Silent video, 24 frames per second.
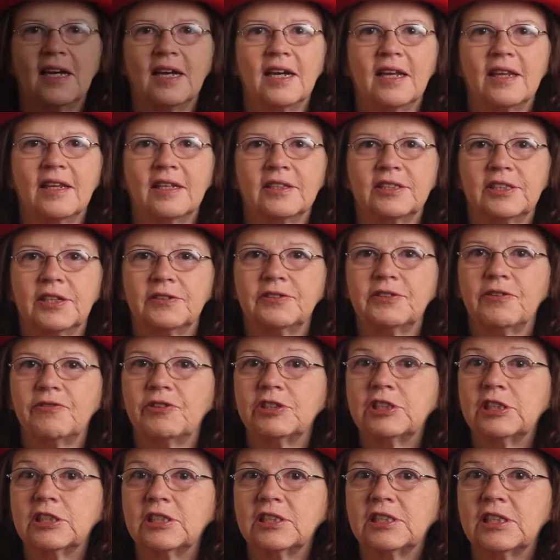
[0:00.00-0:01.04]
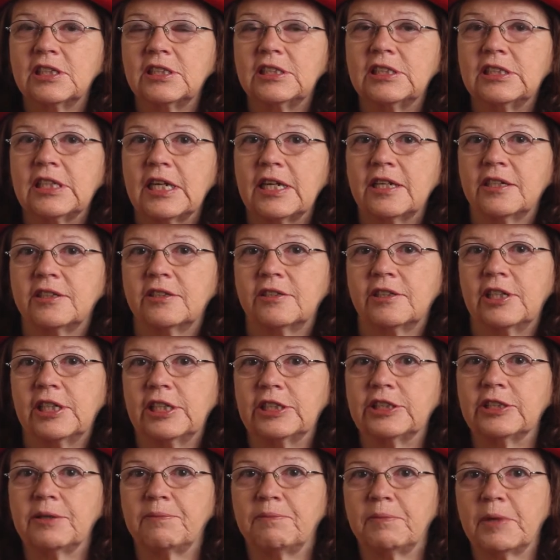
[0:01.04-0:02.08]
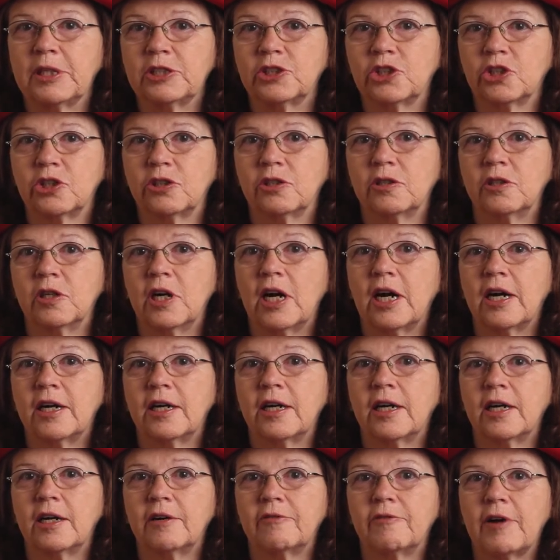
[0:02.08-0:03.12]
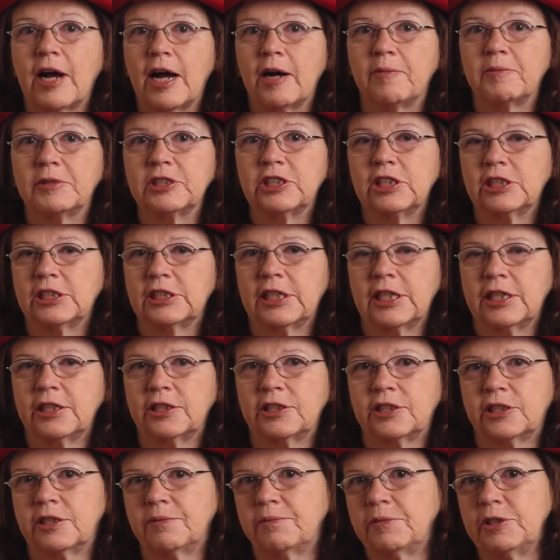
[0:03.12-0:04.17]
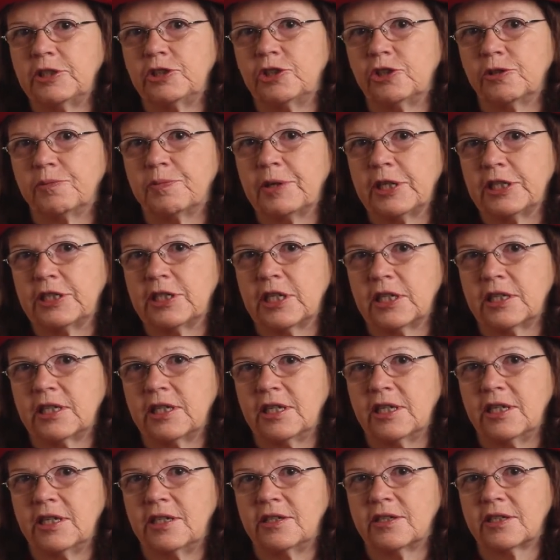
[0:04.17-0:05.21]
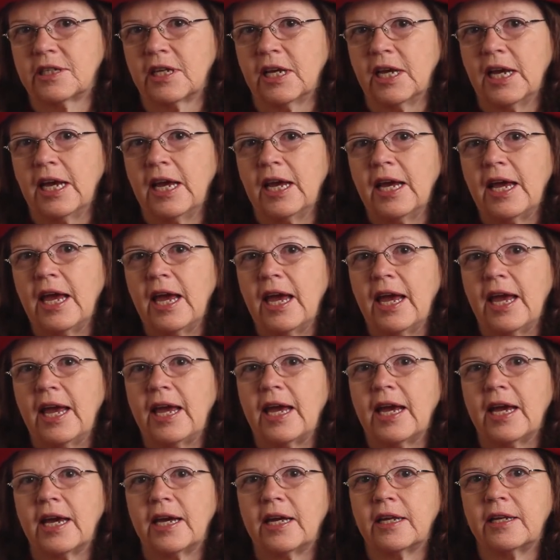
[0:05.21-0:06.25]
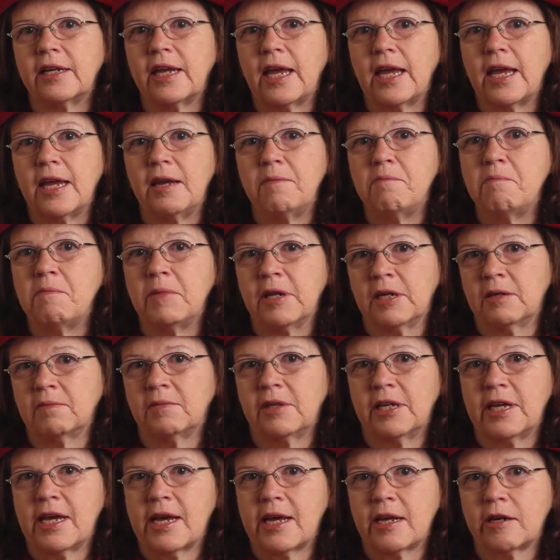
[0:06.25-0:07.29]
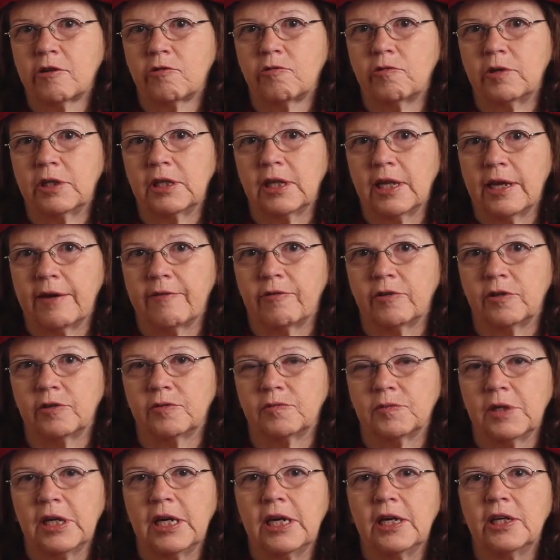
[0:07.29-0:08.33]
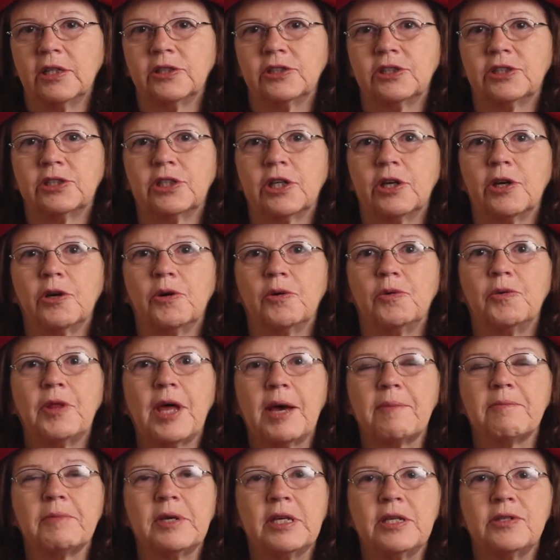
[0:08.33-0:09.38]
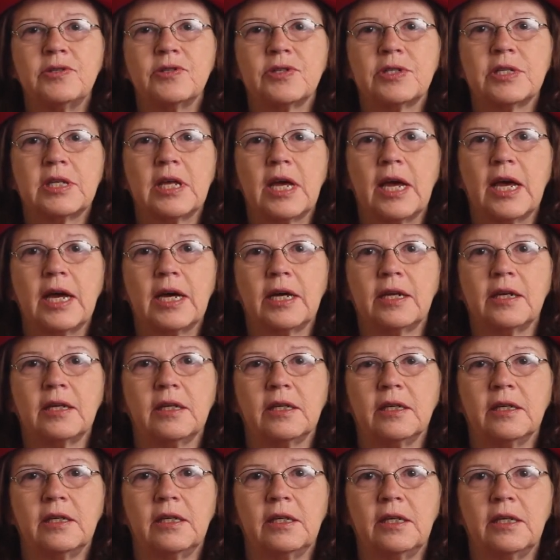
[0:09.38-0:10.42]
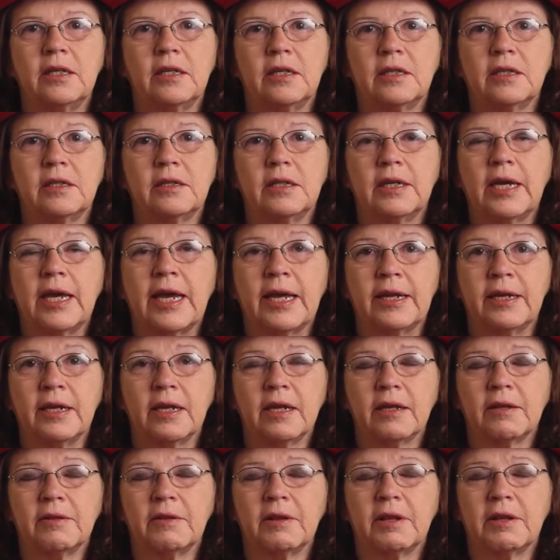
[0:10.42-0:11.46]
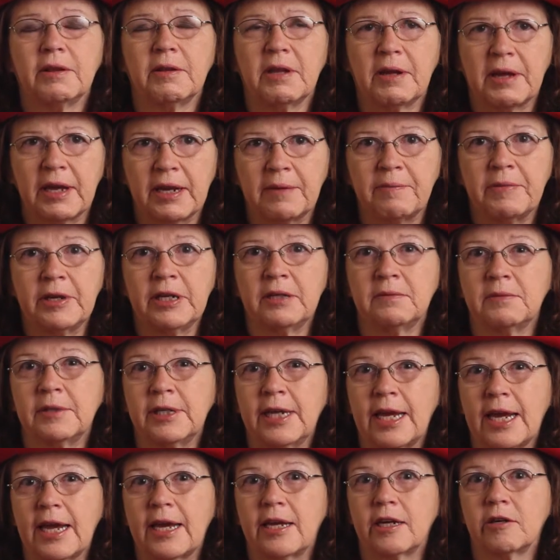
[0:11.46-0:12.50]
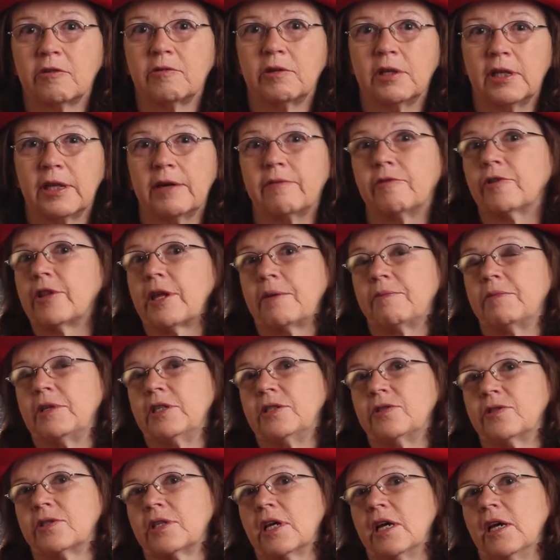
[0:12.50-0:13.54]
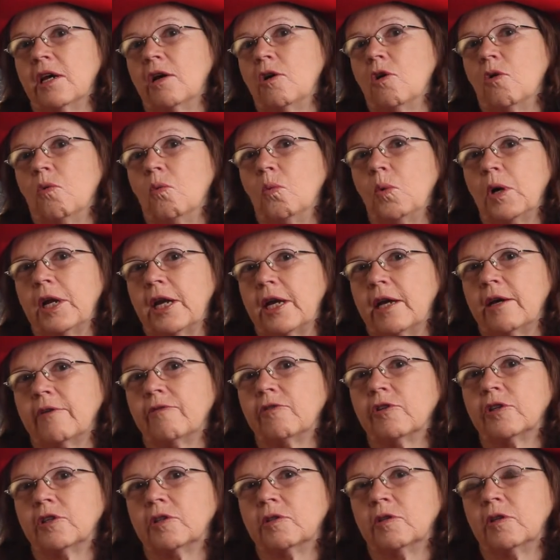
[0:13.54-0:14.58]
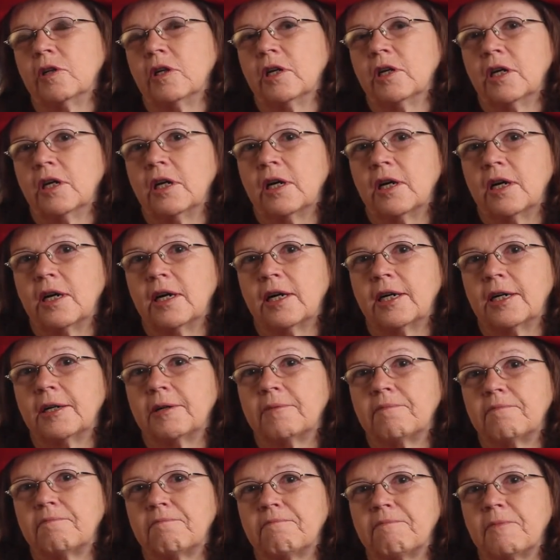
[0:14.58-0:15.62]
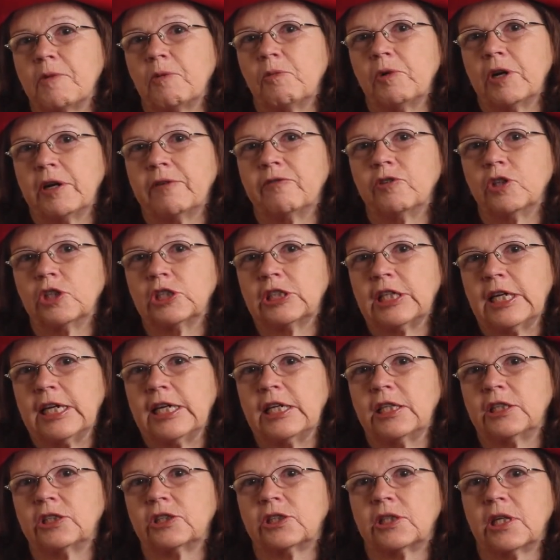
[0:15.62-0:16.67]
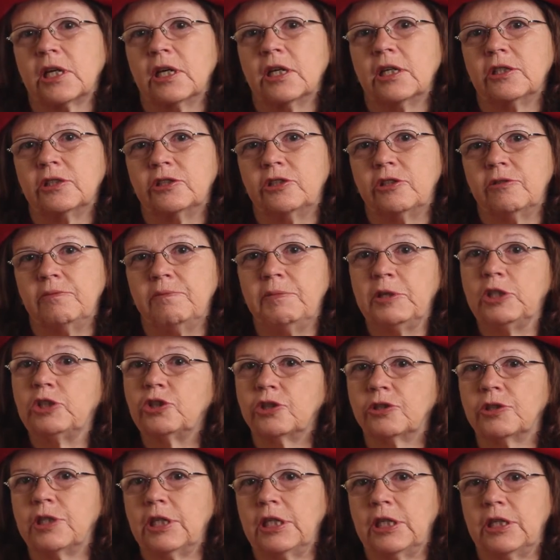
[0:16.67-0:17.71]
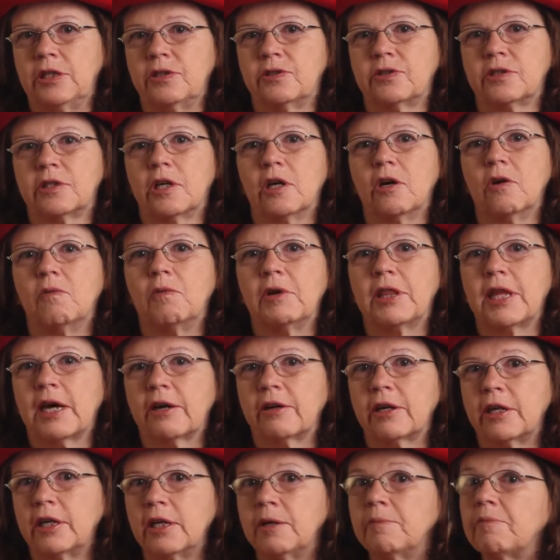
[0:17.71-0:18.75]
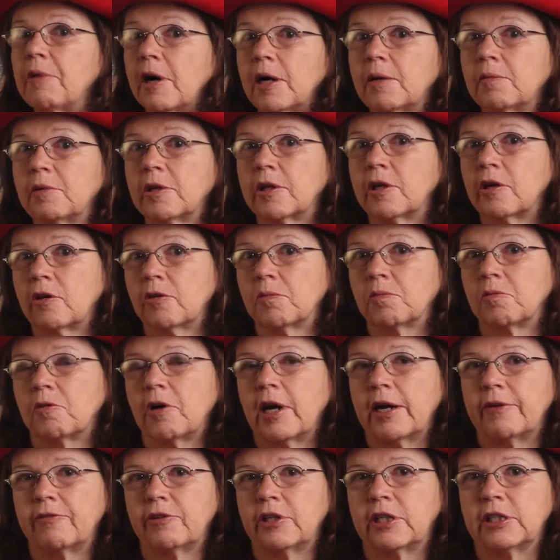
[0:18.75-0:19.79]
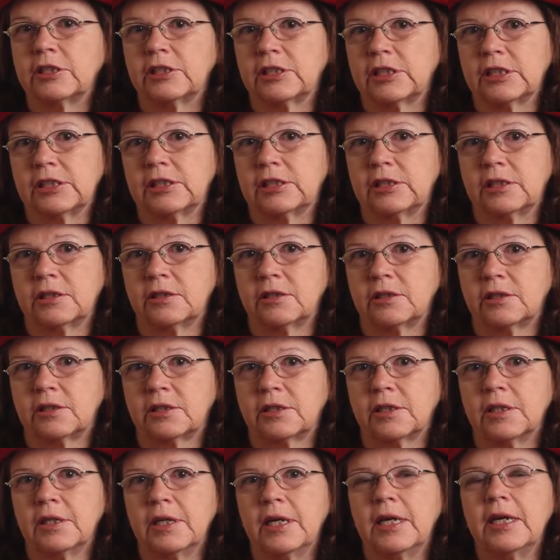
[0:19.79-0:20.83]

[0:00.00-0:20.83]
The self-sufficiency standard is a measure of how much it takes to meet your basic needs at a minimally adequate level. So that means that at a minimally adequate level, that means whatever it takes to meet your needs without any public or private assistance.